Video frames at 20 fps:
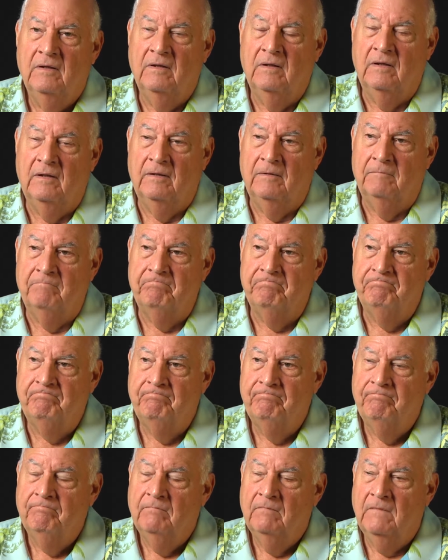Um,
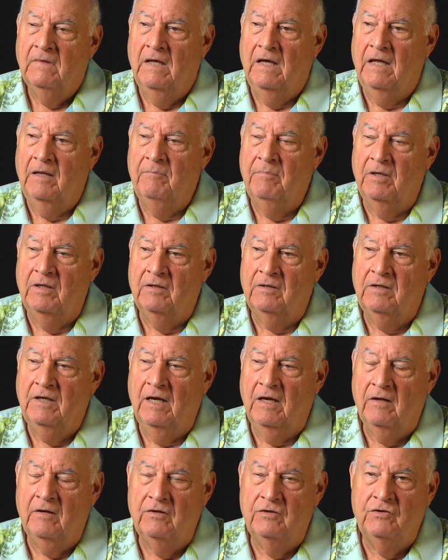I'd been
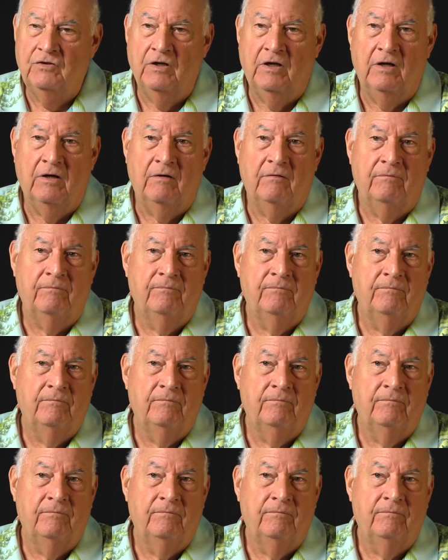county chair